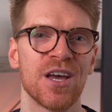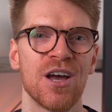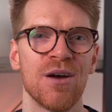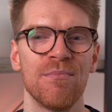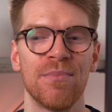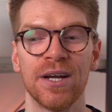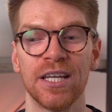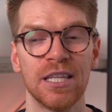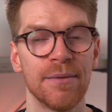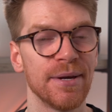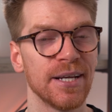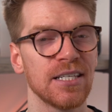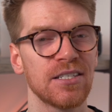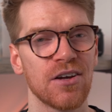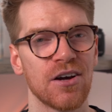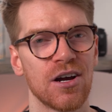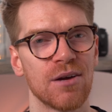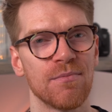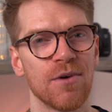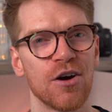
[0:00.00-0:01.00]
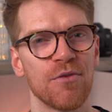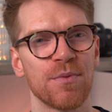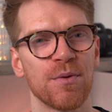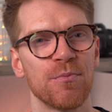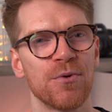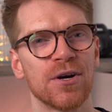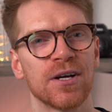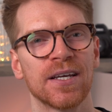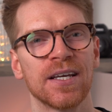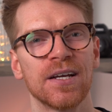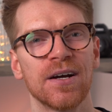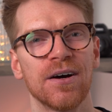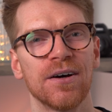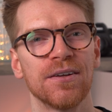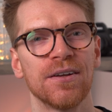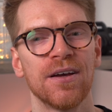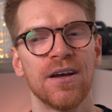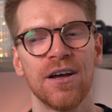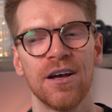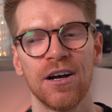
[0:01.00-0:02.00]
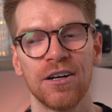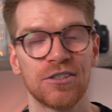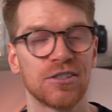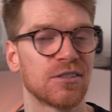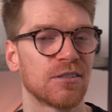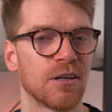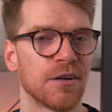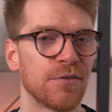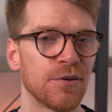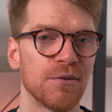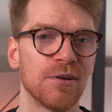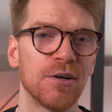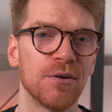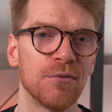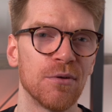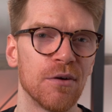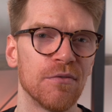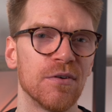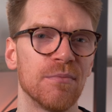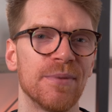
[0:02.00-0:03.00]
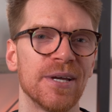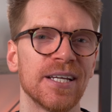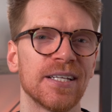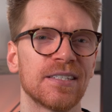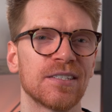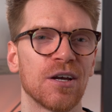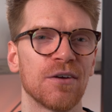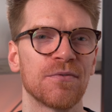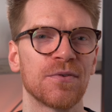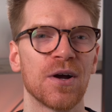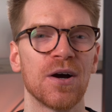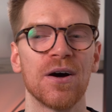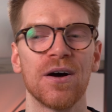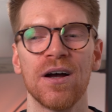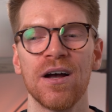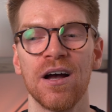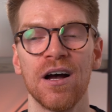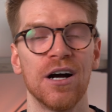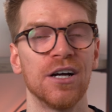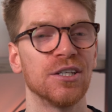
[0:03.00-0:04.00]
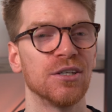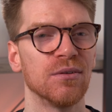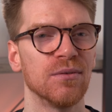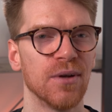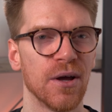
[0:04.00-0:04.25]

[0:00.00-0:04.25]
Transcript: But in the meantime, I've been working on just a few little other bits. I've got a new